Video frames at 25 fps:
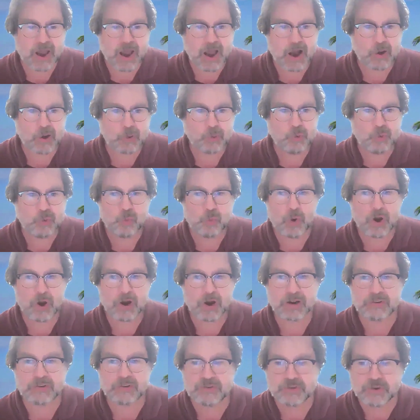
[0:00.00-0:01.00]
now who
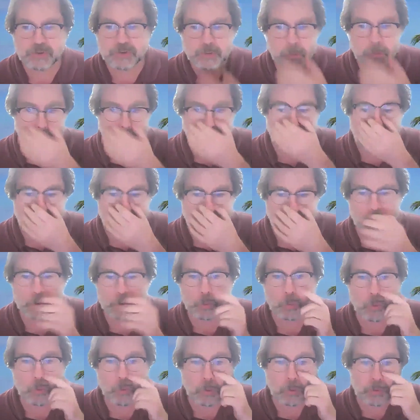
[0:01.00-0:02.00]
want us to start
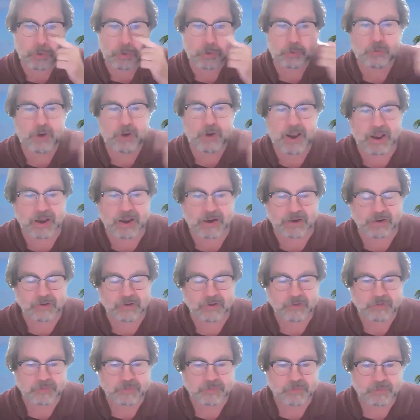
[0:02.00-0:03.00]
a war with Iran
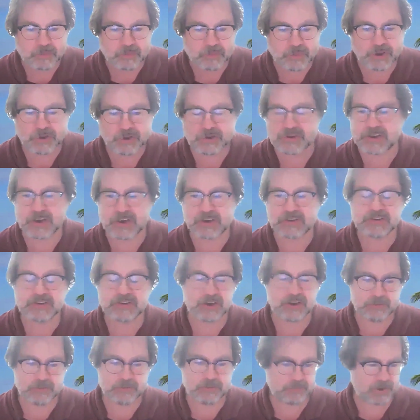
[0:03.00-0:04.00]
because they
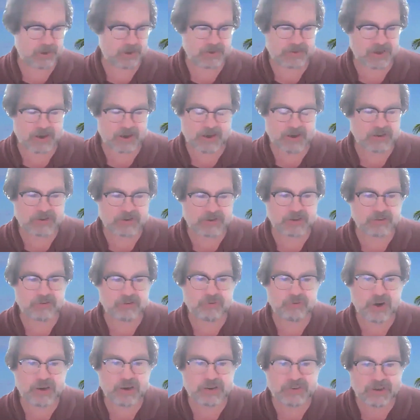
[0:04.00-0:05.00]
say it's a
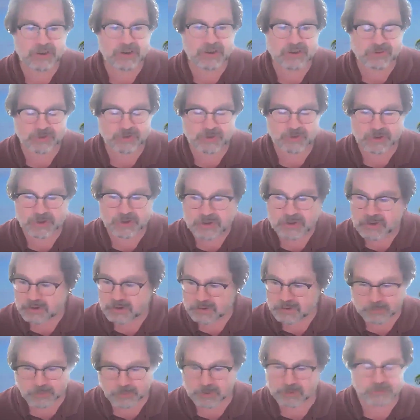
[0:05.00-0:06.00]
threat to Israel.
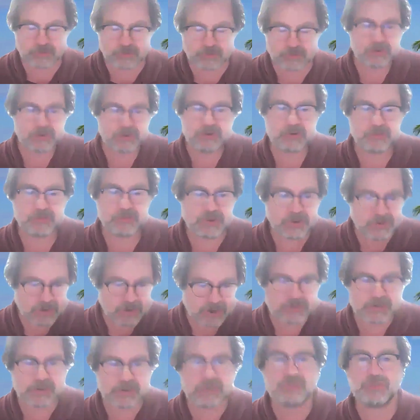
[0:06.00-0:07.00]
Well,
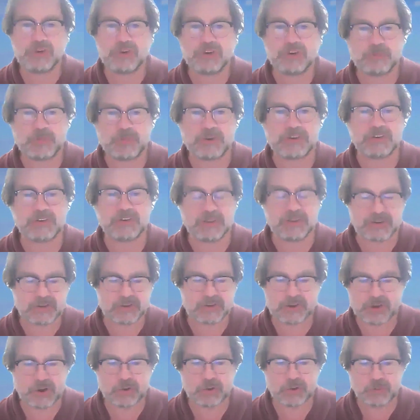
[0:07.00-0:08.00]
that's Israel's business.
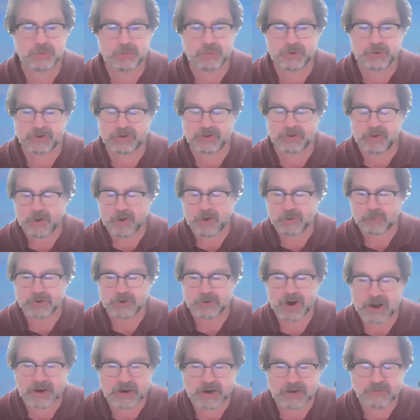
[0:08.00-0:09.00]
We're
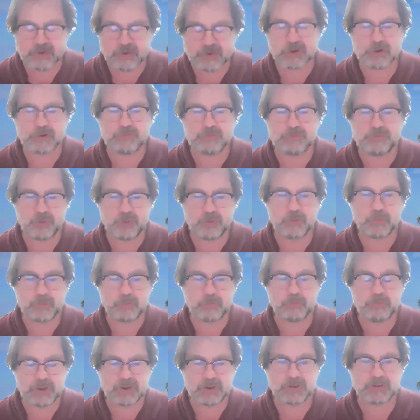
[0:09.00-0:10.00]
not even in a
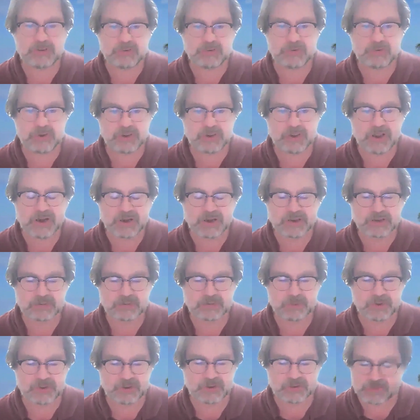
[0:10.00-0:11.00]
formal military alliance
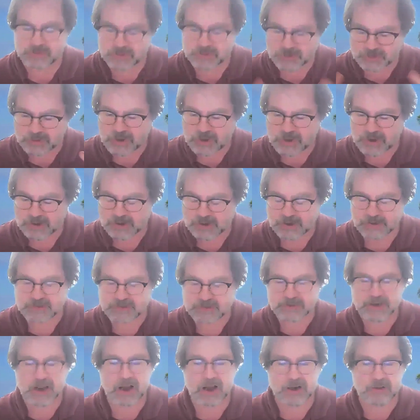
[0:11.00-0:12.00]
with Israel.
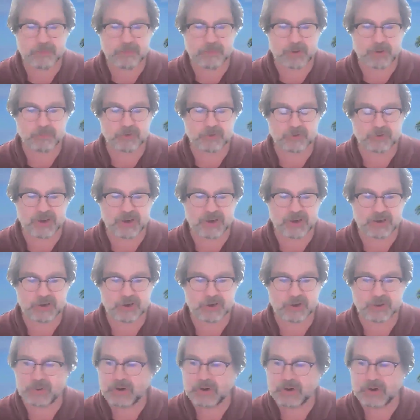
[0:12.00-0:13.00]
It's not a member of
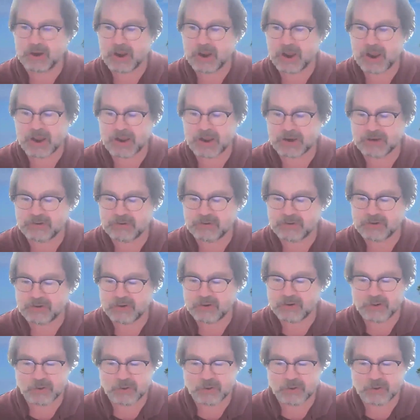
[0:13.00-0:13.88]
NATO, and